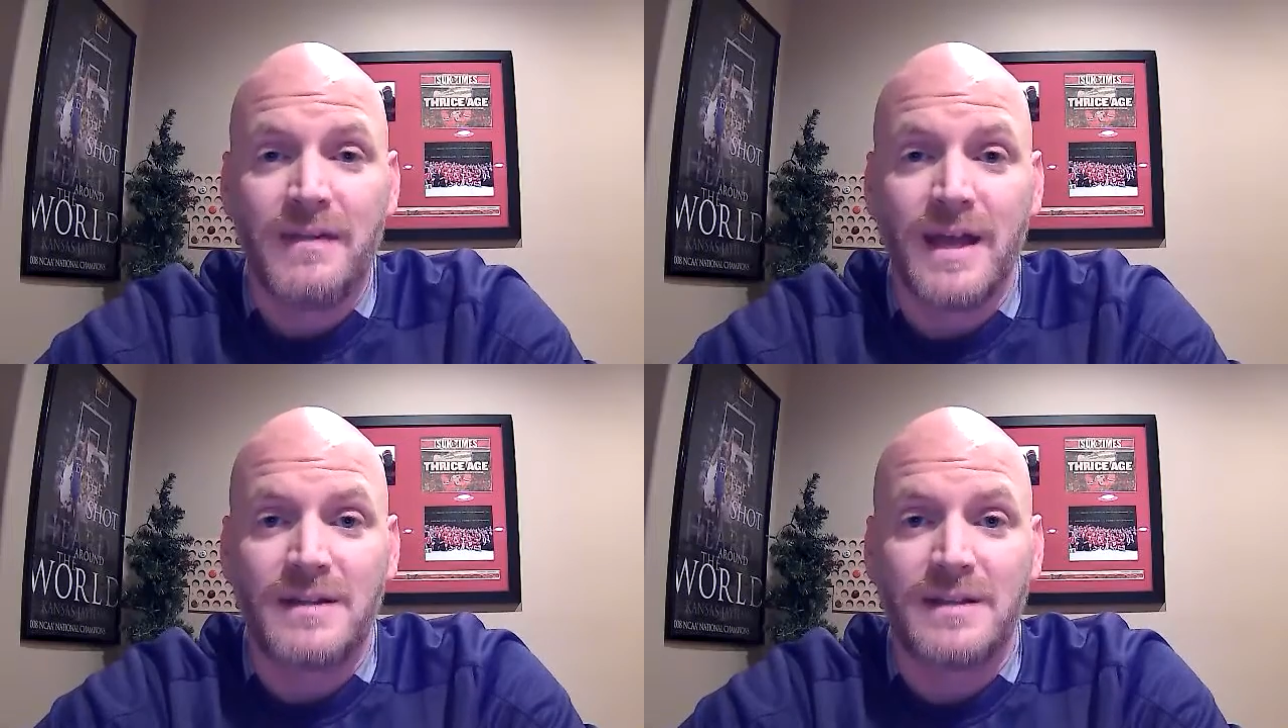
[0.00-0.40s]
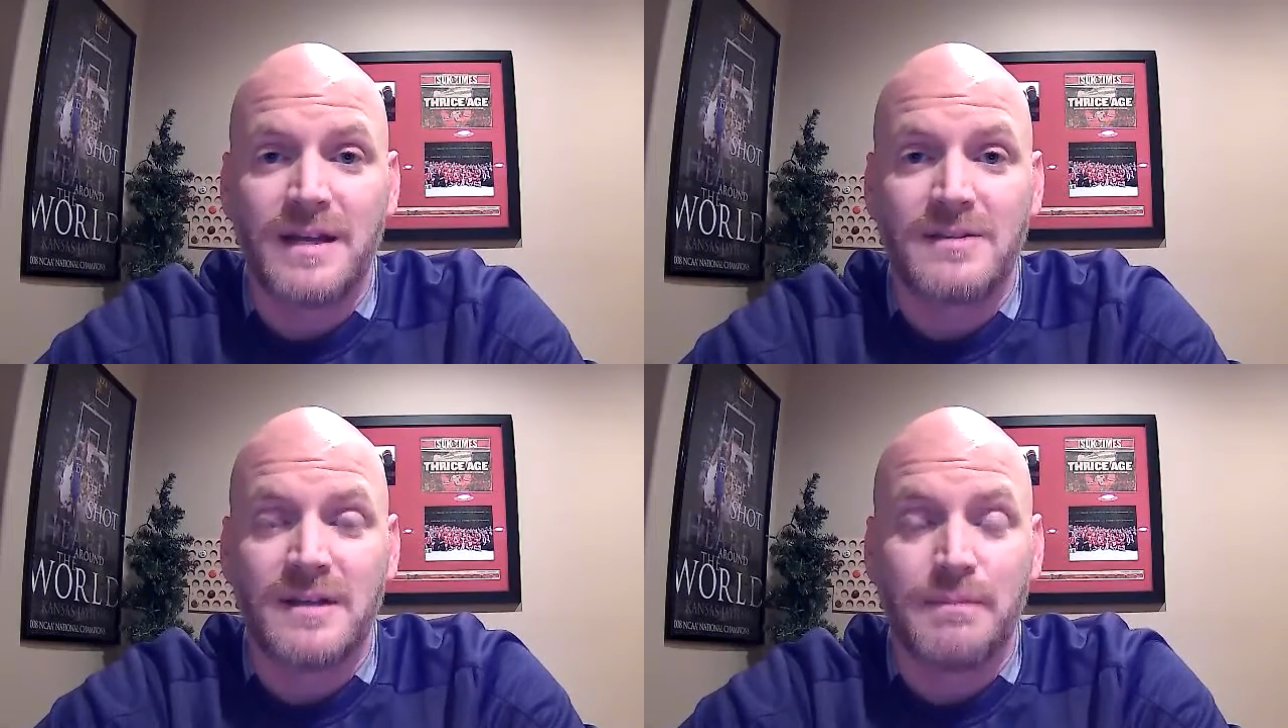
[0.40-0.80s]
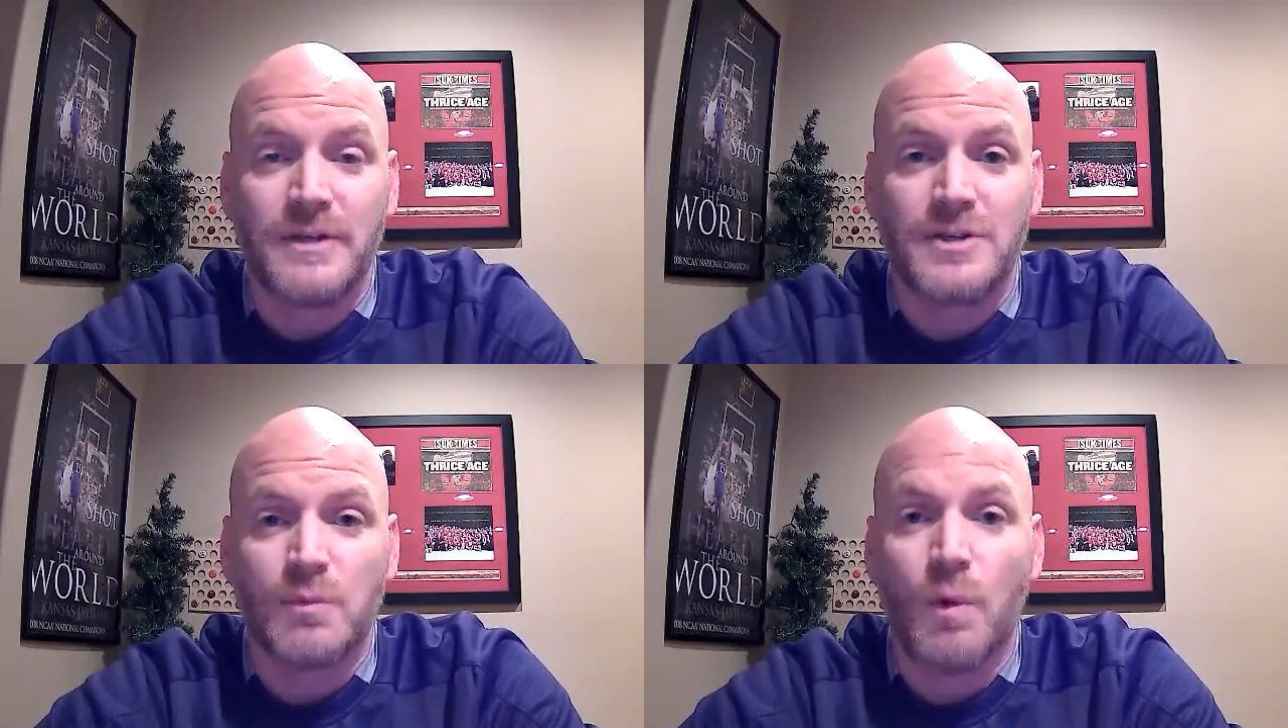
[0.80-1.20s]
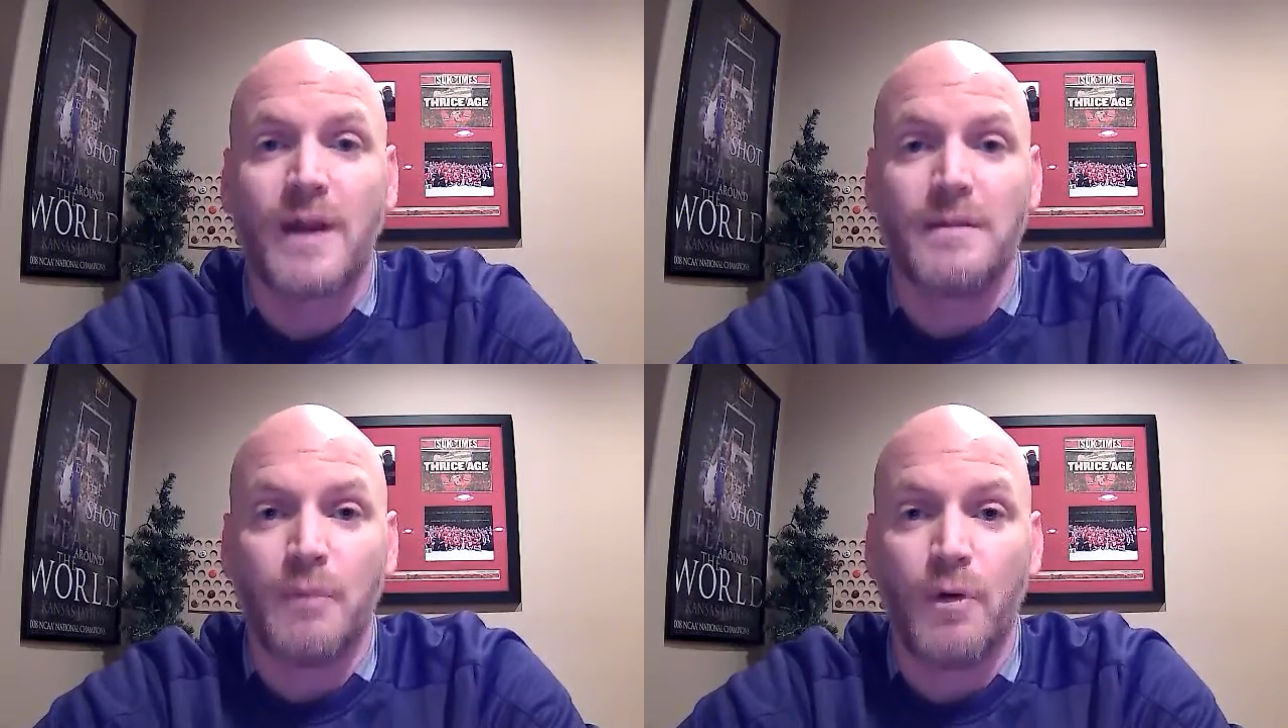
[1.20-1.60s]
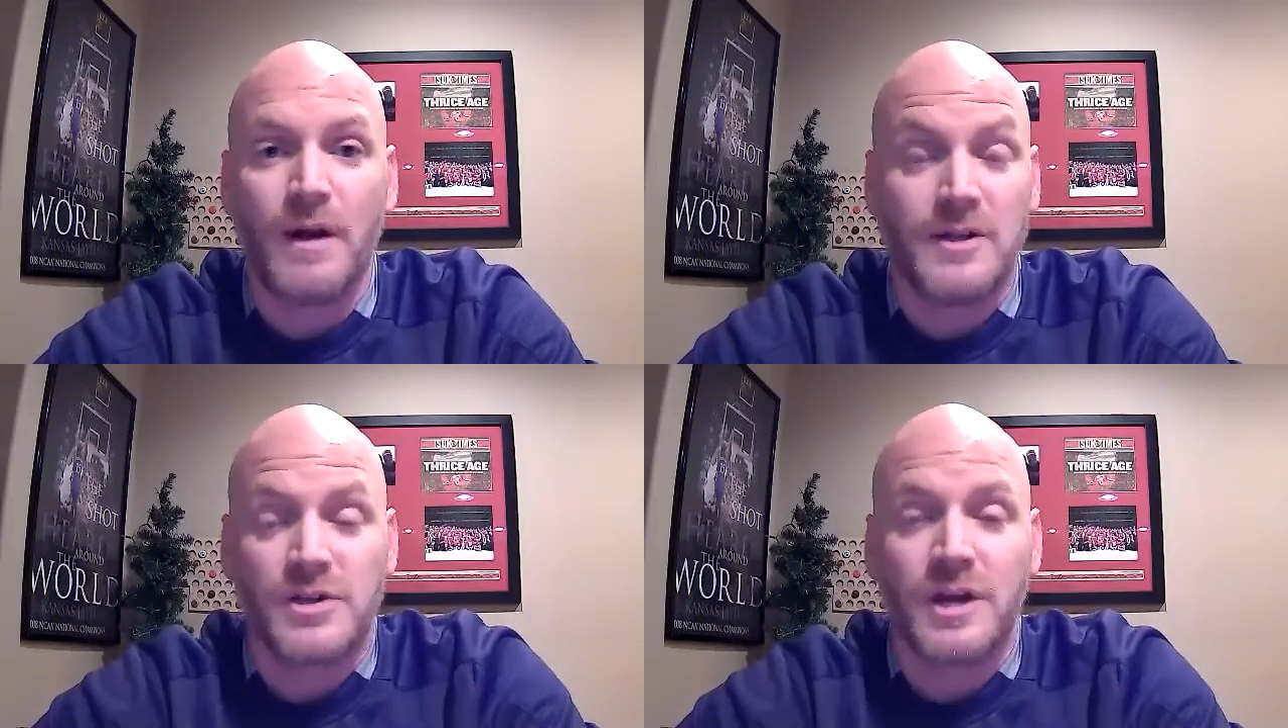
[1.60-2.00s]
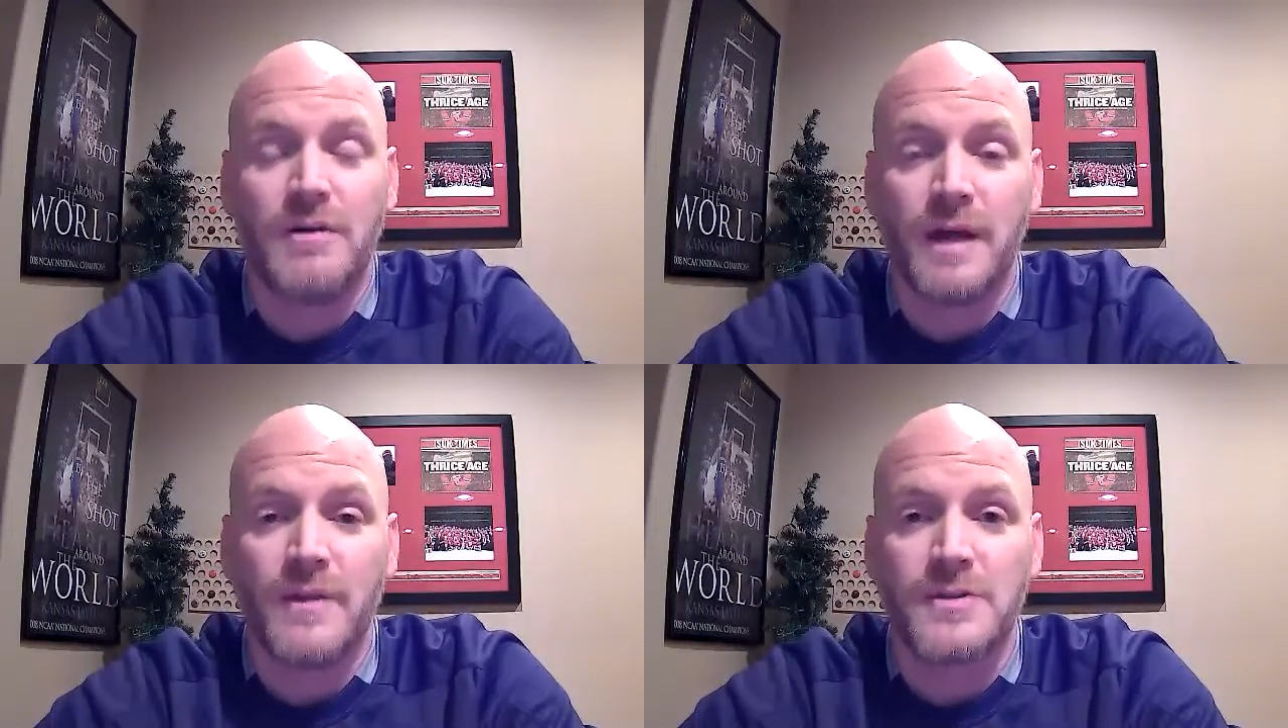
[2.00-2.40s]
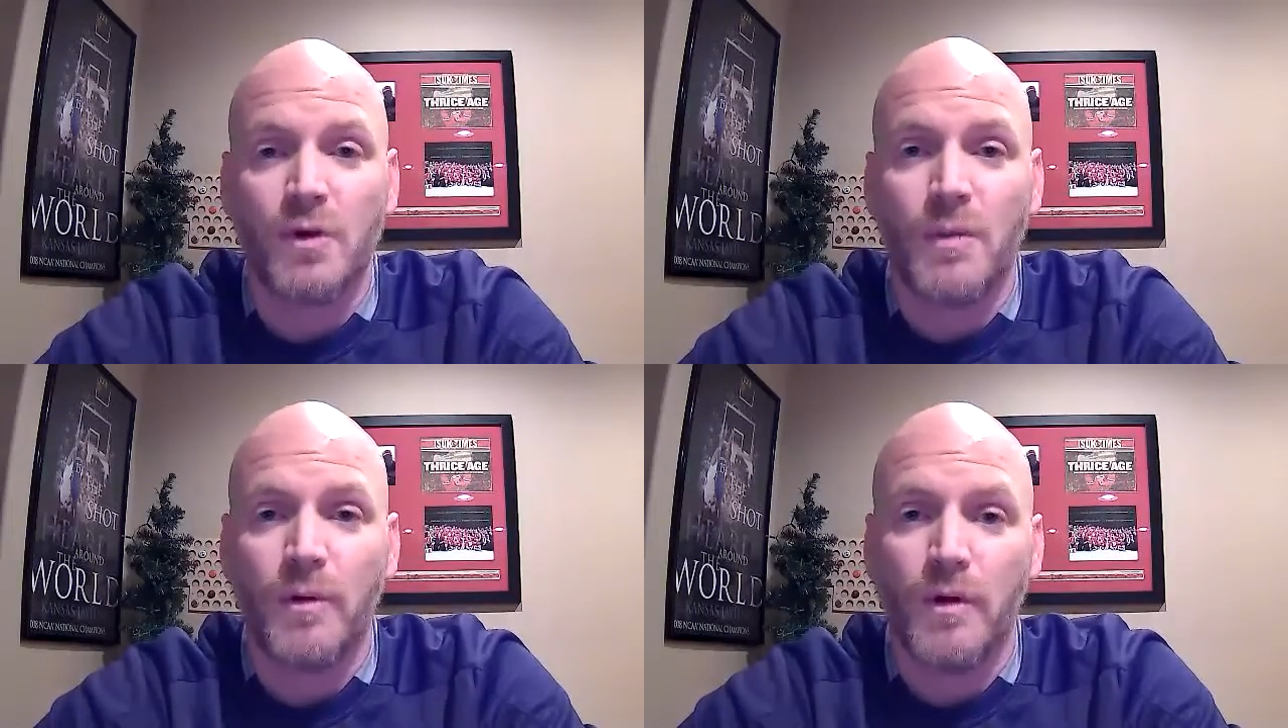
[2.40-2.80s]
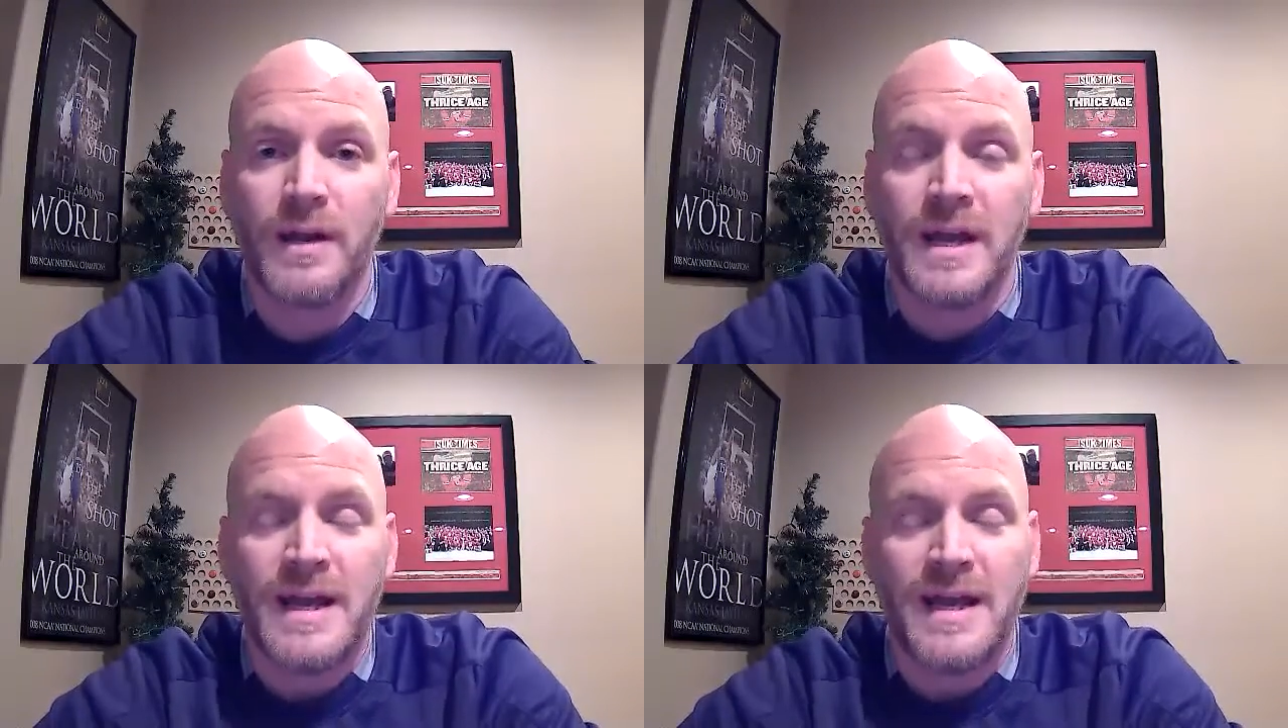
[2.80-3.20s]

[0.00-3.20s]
that simply just wanted it more, and it showed on the scoreboard.